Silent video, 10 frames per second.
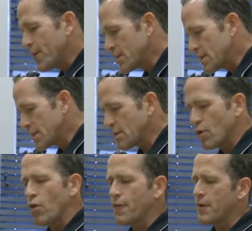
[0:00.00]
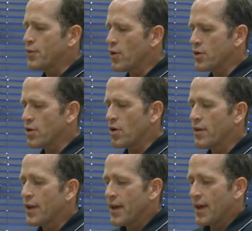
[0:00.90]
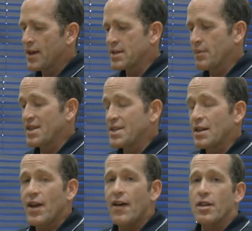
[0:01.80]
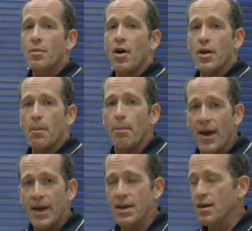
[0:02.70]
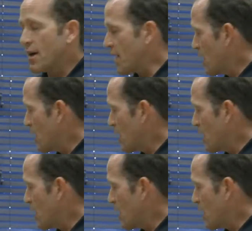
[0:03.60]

fit system, the whole fit protocol, except instead of having them on a bike, I